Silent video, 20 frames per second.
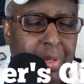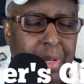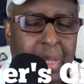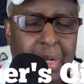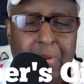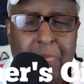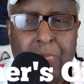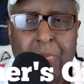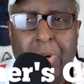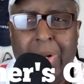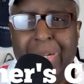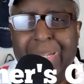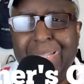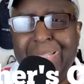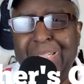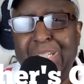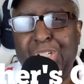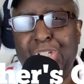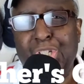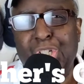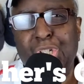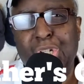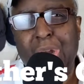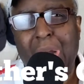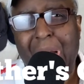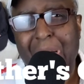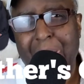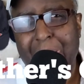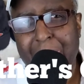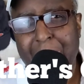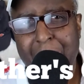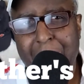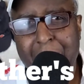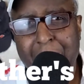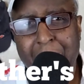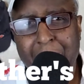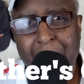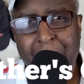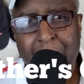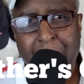in the front, and then the chocolate,
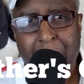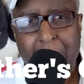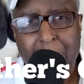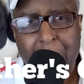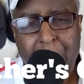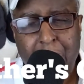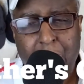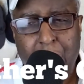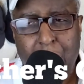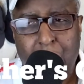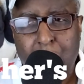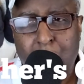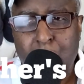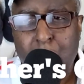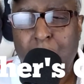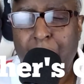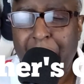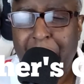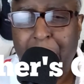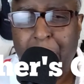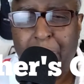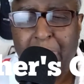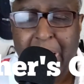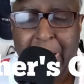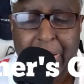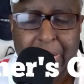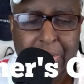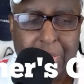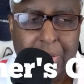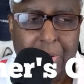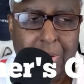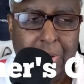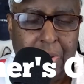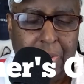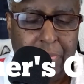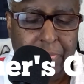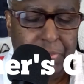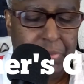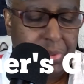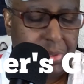cocoa in the back, the
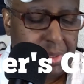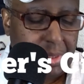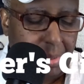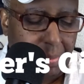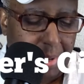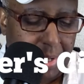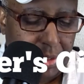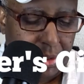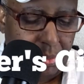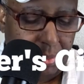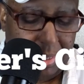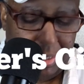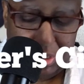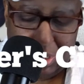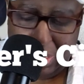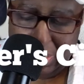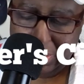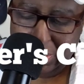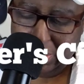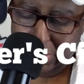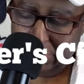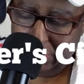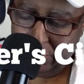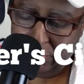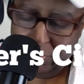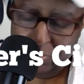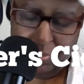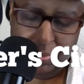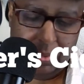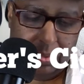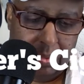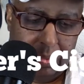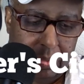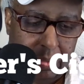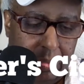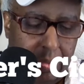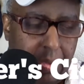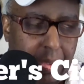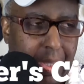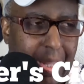semi-sweet chocolate,
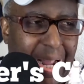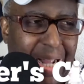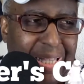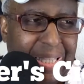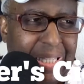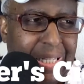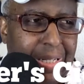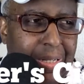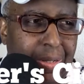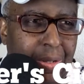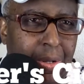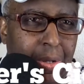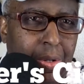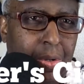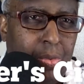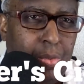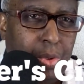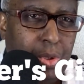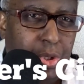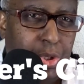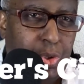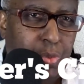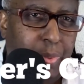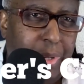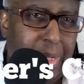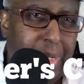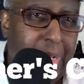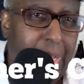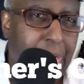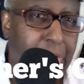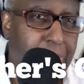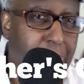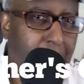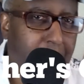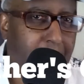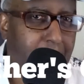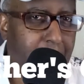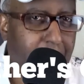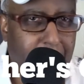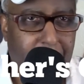not the really sweet kind of
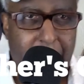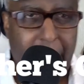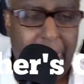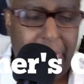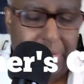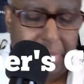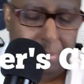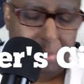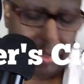chocolate like a candy